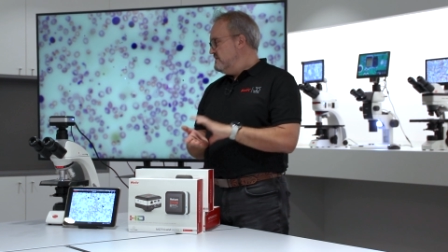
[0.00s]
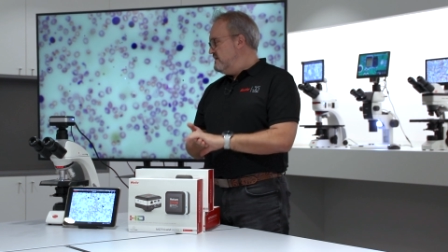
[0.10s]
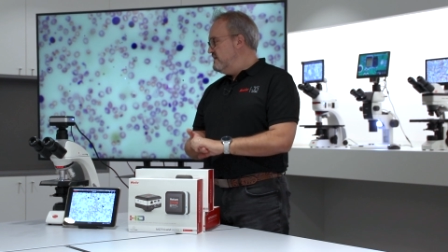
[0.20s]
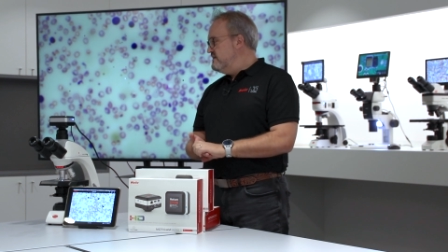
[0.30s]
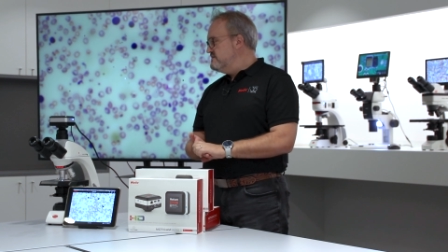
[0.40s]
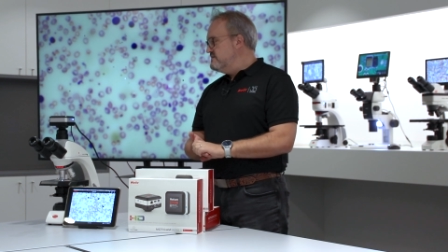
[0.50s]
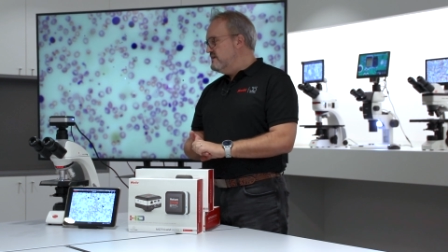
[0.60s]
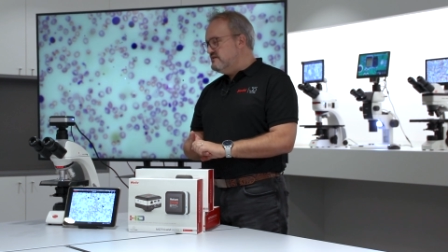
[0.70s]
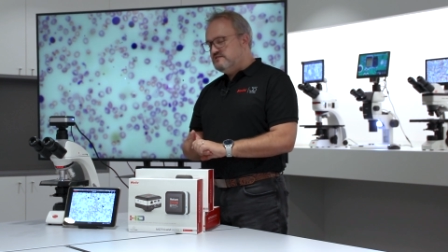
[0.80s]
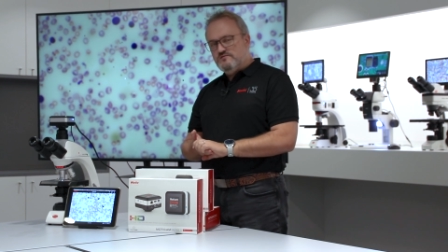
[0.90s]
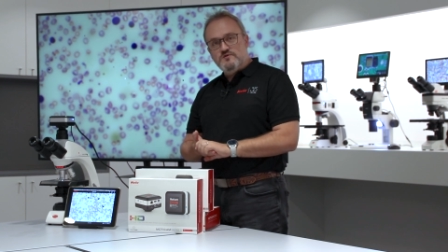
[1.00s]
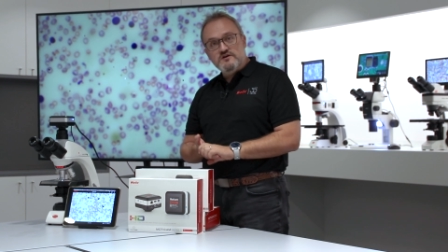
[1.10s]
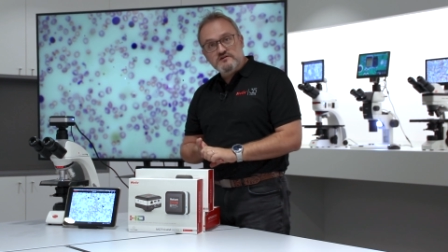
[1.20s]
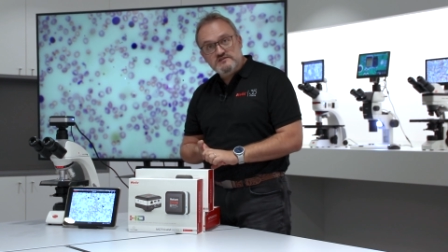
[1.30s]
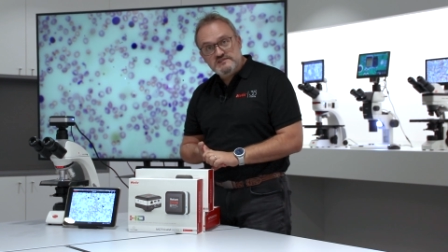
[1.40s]
and it has a
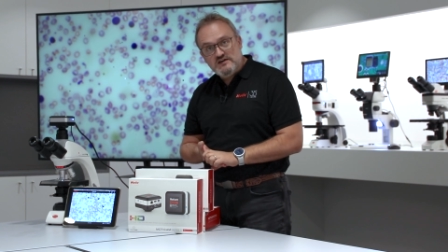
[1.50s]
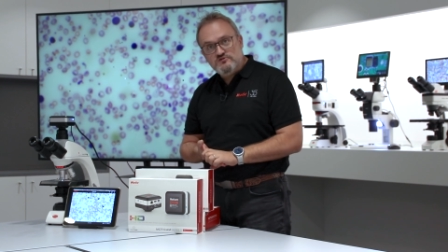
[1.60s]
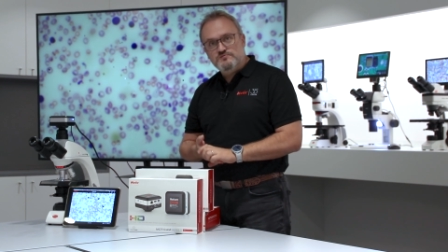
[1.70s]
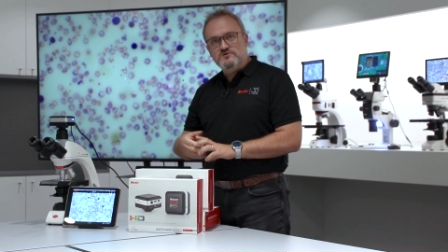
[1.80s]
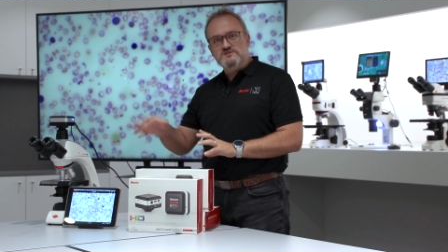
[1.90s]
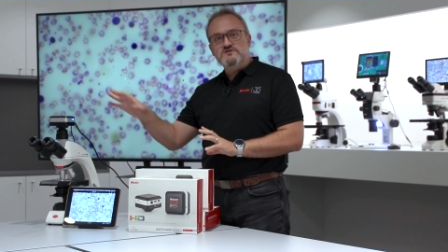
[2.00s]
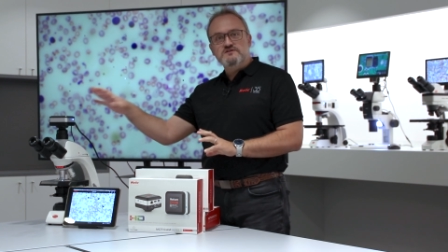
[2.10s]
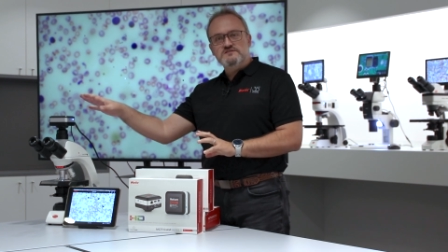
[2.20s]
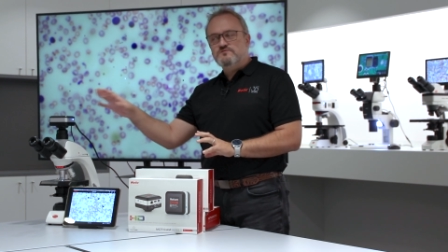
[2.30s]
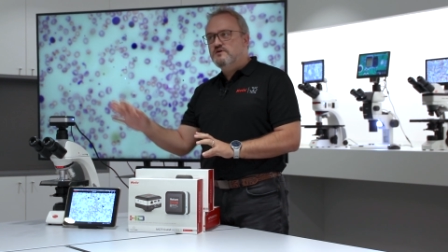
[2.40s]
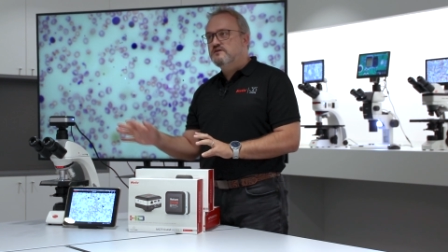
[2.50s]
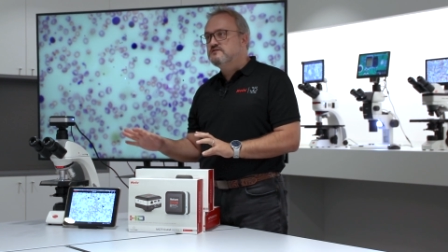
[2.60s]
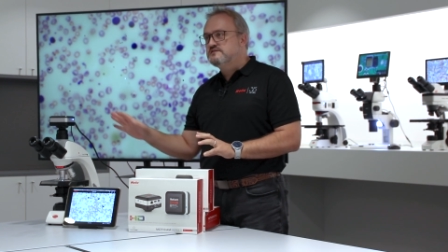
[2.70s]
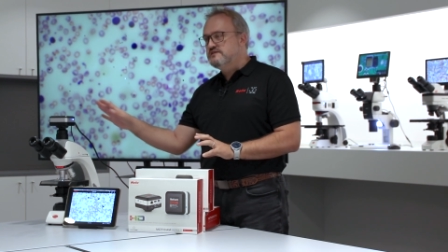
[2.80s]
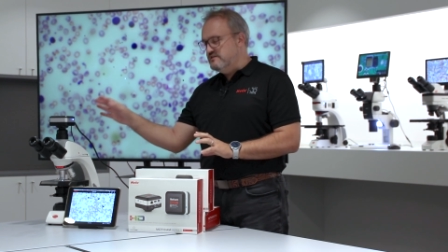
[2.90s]
wireless output. So it has a
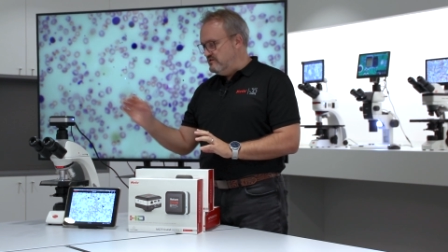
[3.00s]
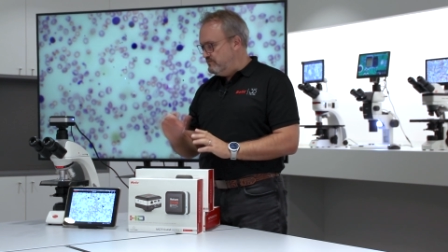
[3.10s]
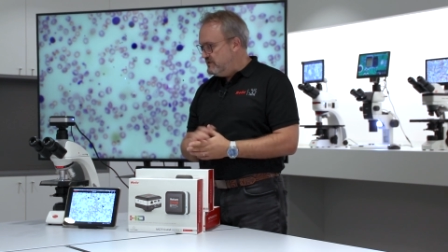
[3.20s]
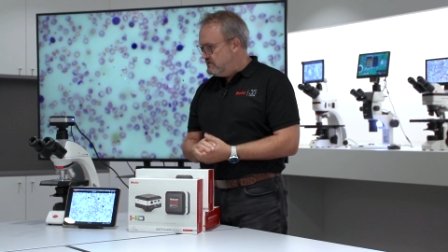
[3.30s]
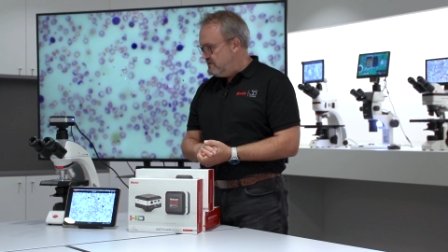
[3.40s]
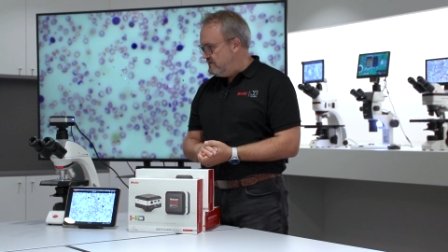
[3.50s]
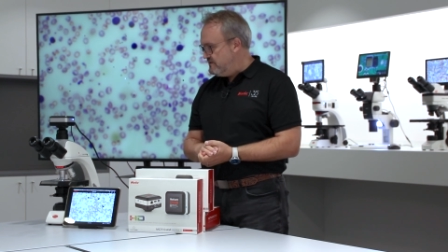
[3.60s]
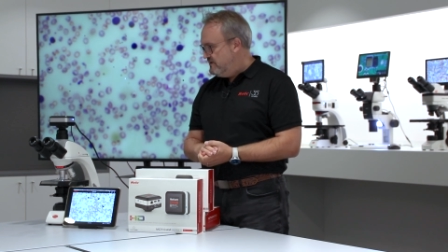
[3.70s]
wireless signal built in.